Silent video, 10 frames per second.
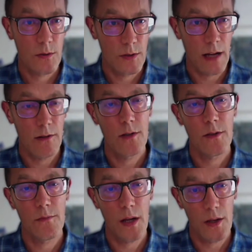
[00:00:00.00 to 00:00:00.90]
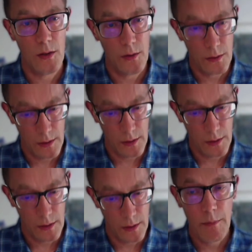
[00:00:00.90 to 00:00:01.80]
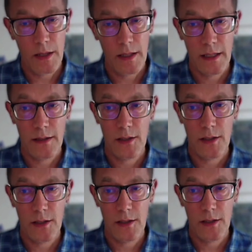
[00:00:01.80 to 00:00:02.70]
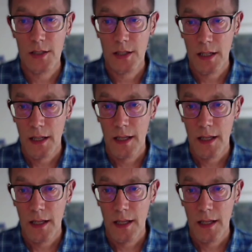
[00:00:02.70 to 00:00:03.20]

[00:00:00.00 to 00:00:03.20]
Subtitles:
could download the model and replicate our studies.